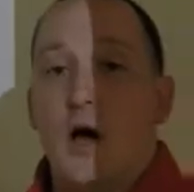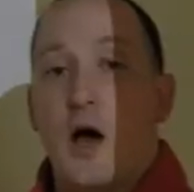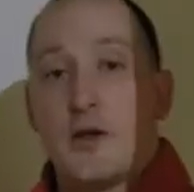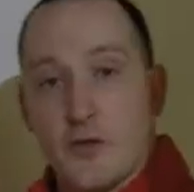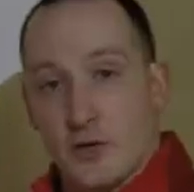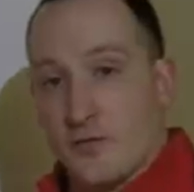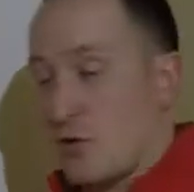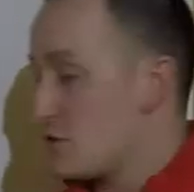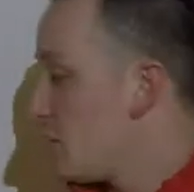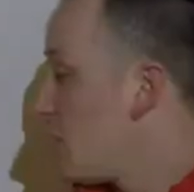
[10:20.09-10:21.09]
another
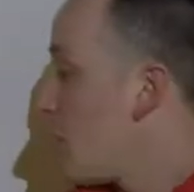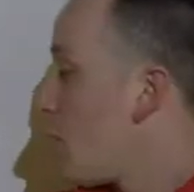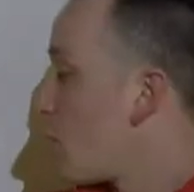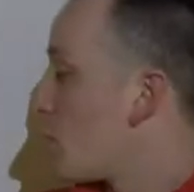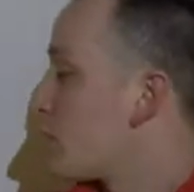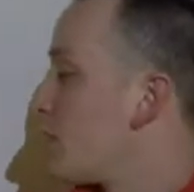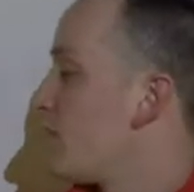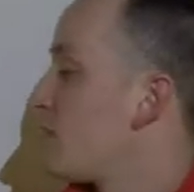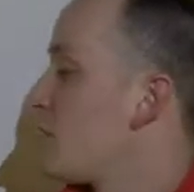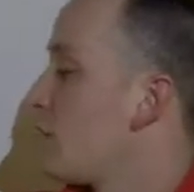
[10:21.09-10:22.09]
conversion where we're
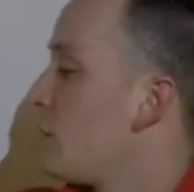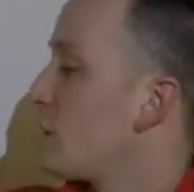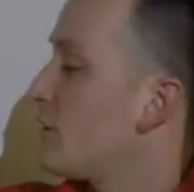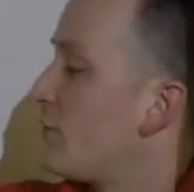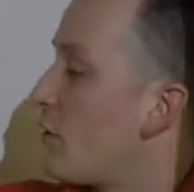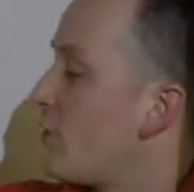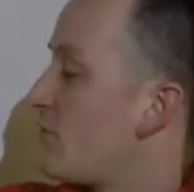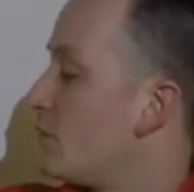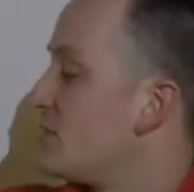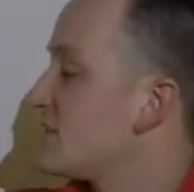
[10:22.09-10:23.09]
going to convert
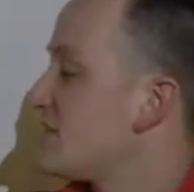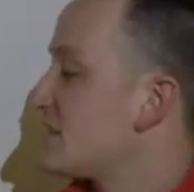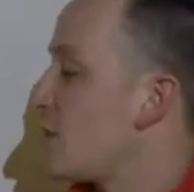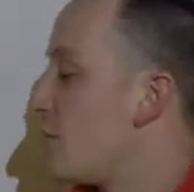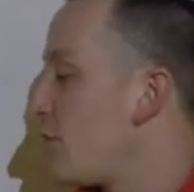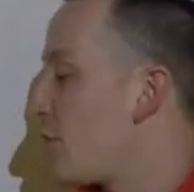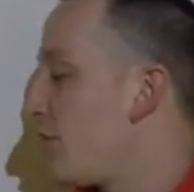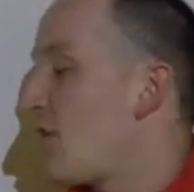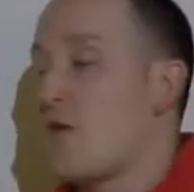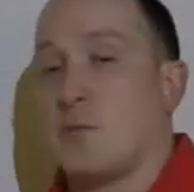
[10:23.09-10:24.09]
from
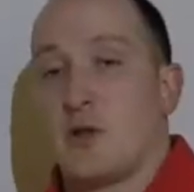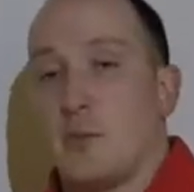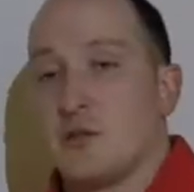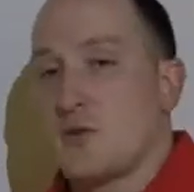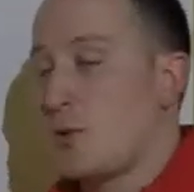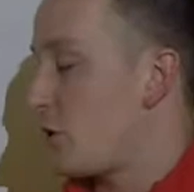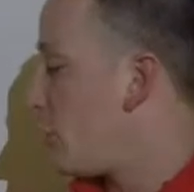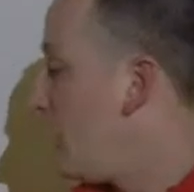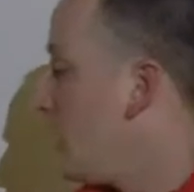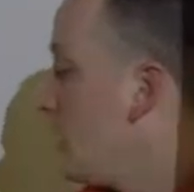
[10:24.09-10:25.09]
635 millimeters of mercury